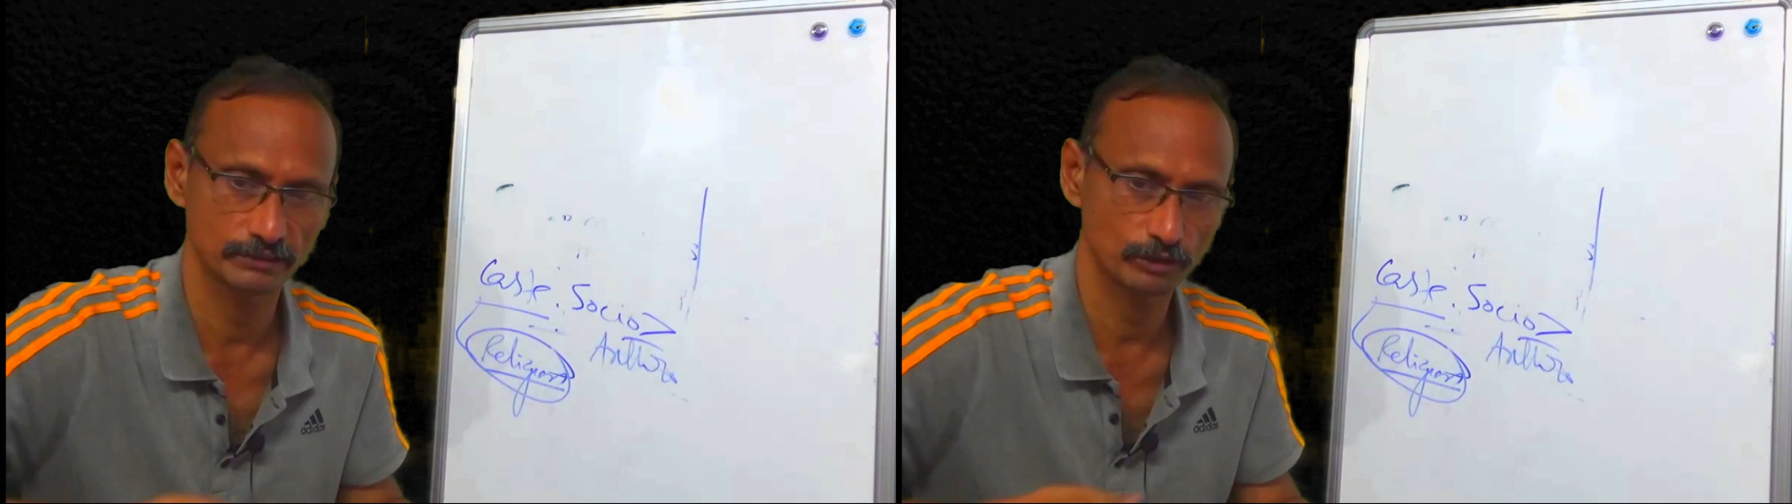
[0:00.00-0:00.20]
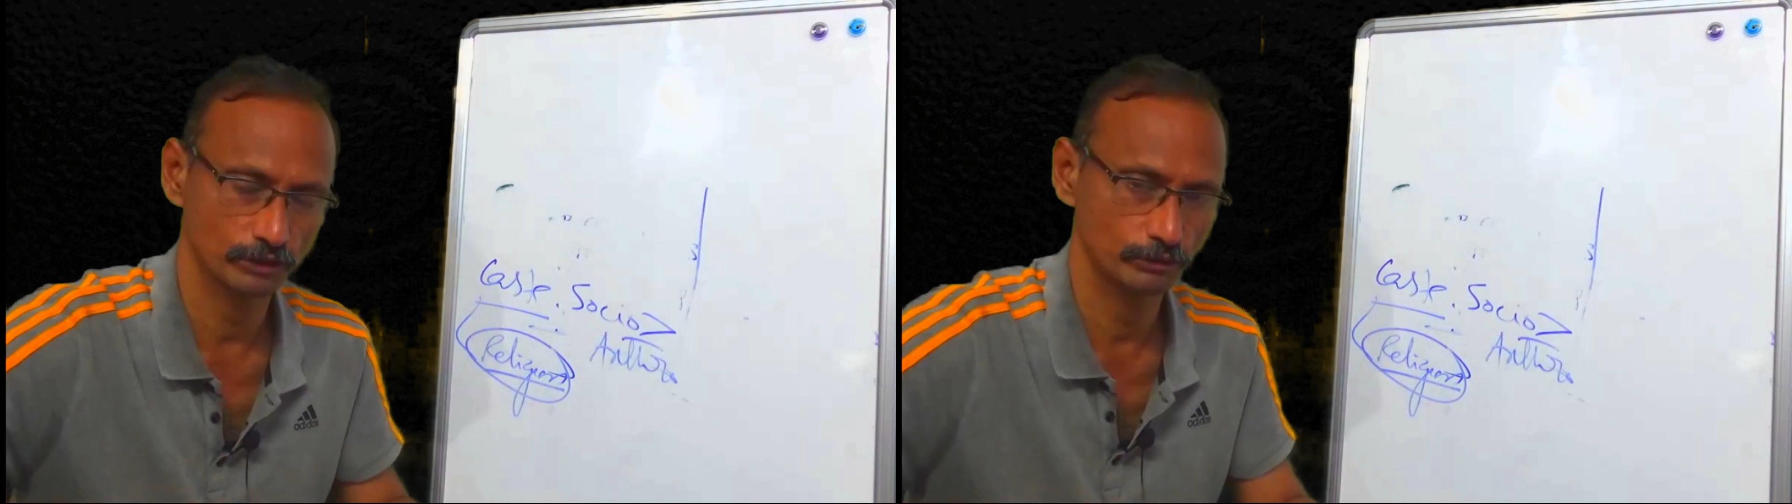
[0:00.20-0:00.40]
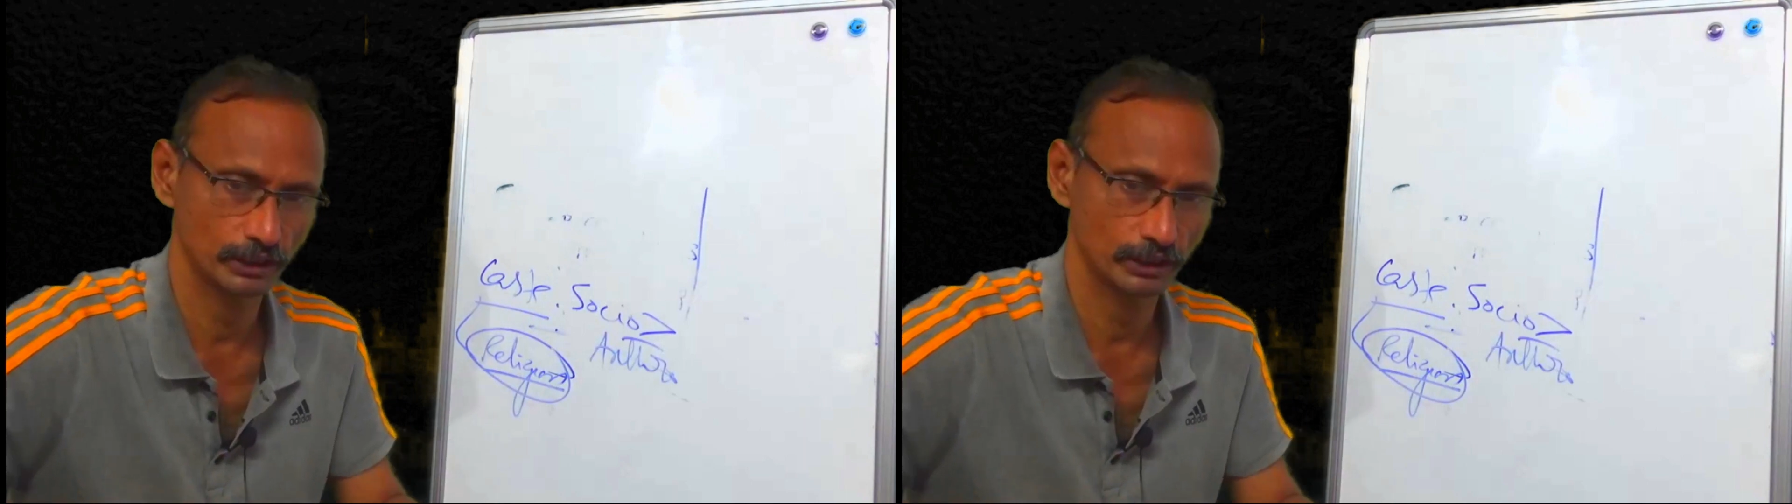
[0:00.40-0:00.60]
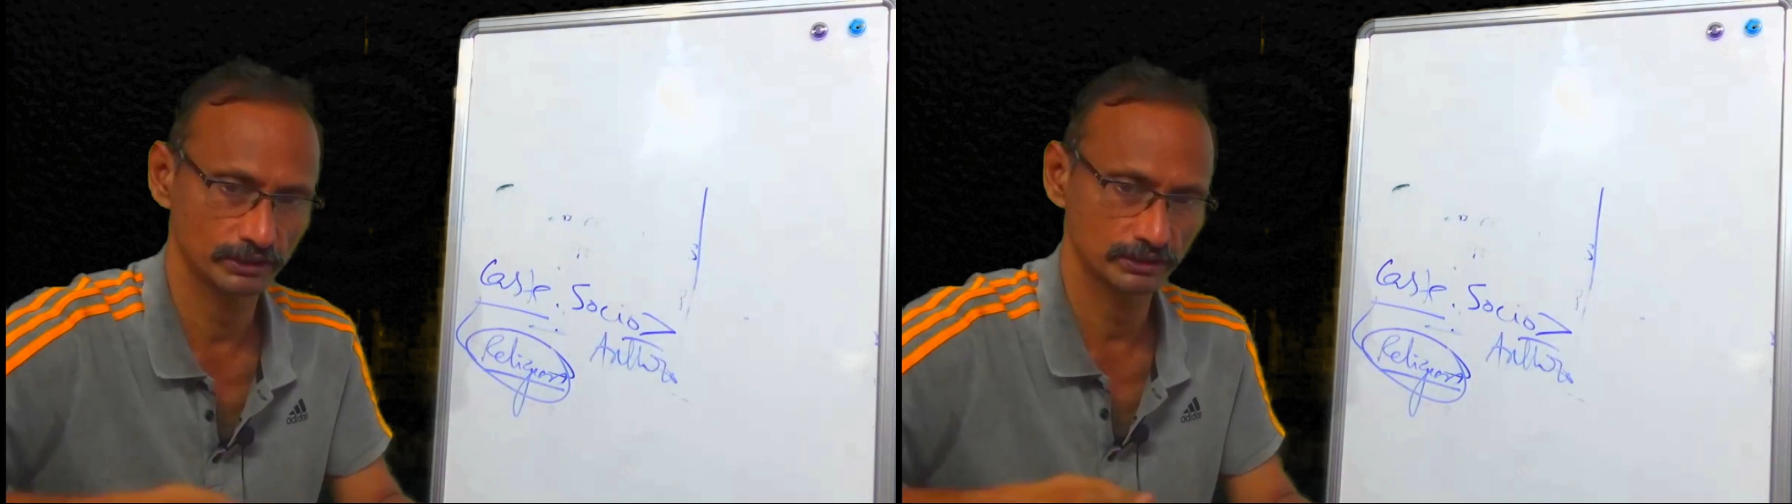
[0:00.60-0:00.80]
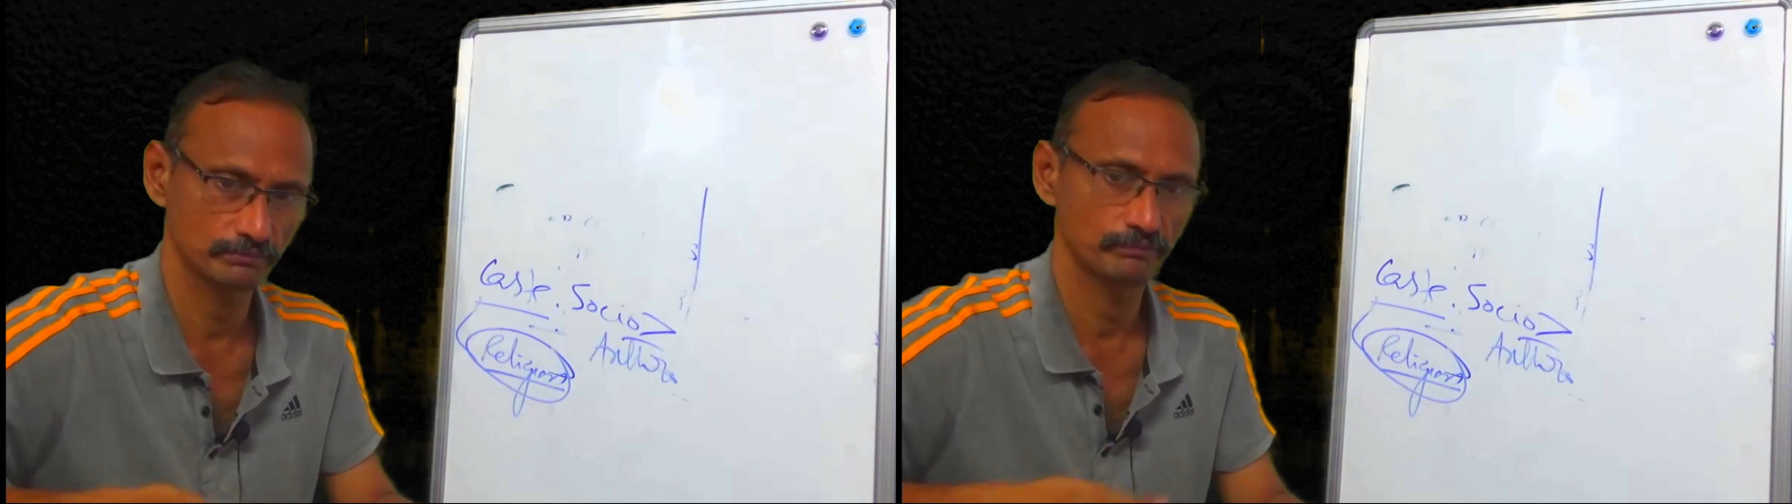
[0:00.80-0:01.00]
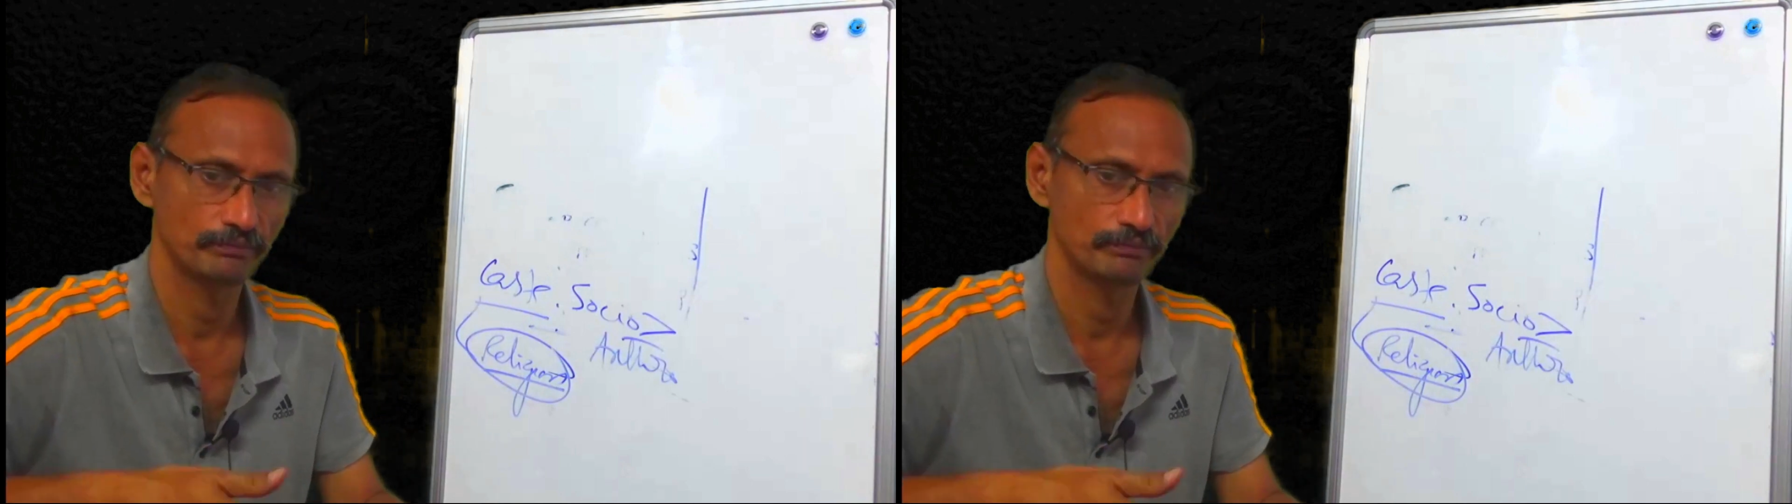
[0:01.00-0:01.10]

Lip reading: communalism.